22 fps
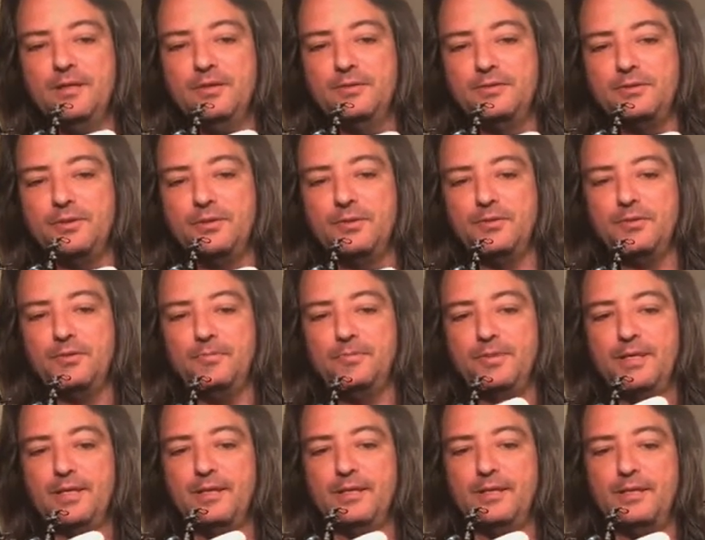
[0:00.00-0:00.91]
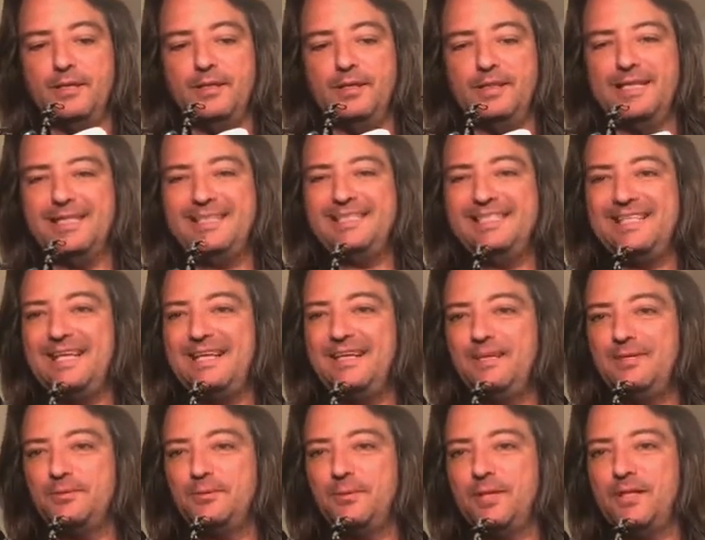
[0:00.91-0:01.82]
So this
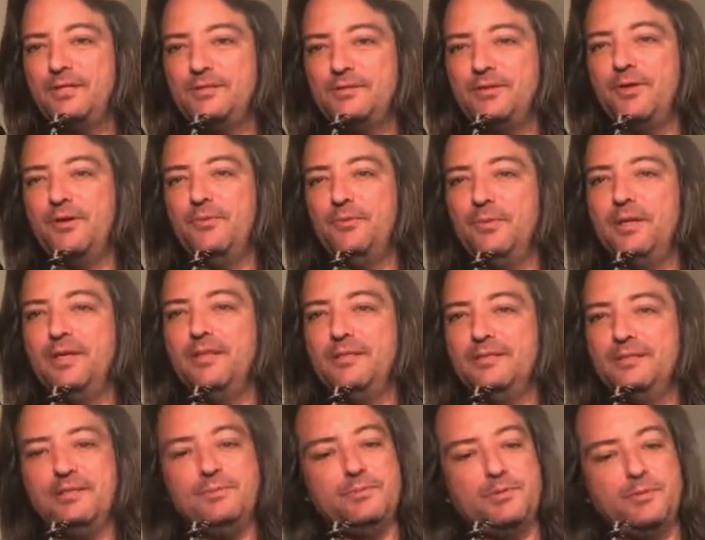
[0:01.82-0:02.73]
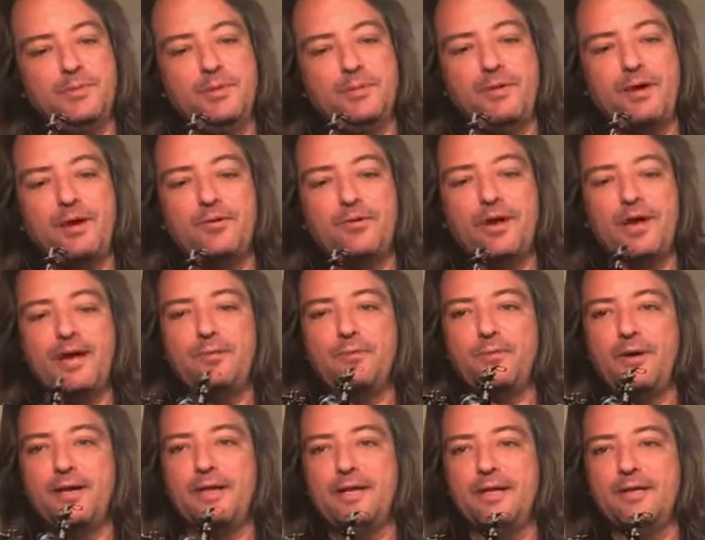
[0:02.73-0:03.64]
setting is what I started with. It seems to be about right
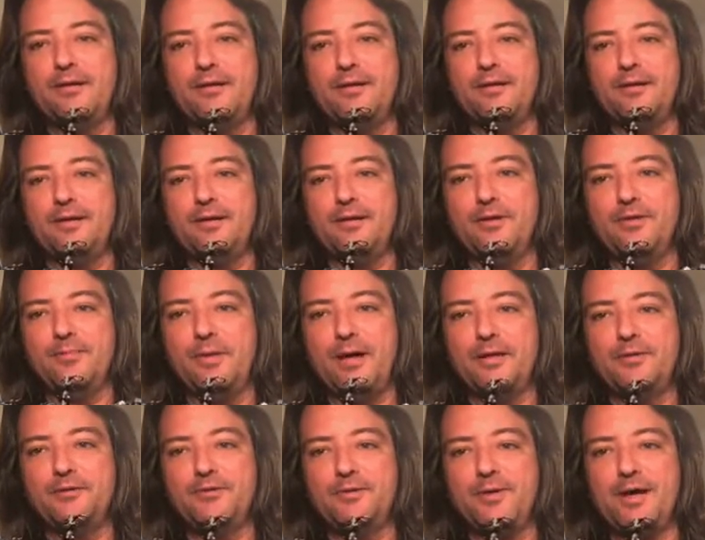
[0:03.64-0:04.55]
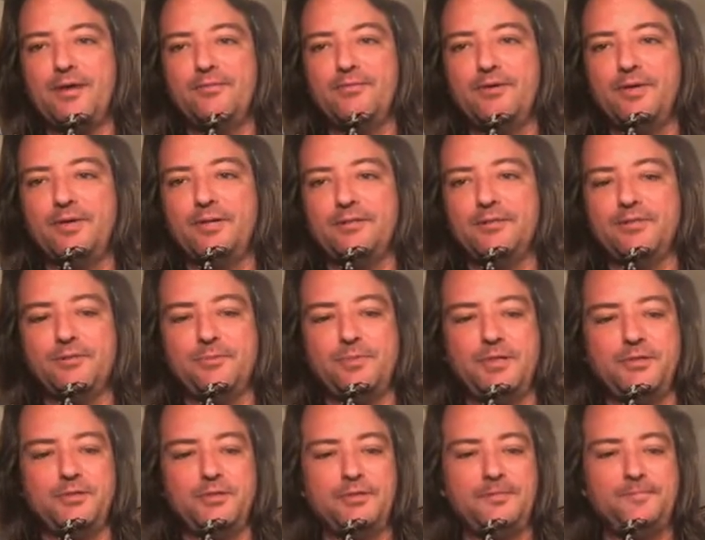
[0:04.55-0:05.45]
where I get a good amount of travel on the
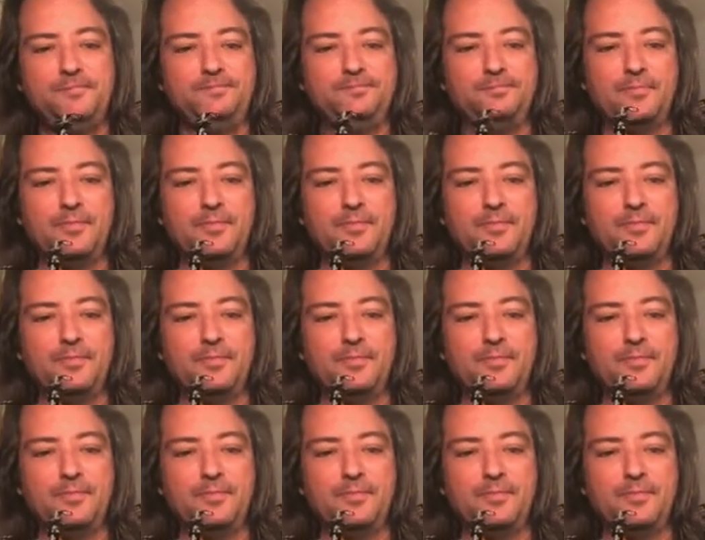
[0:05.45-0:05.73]
suspension.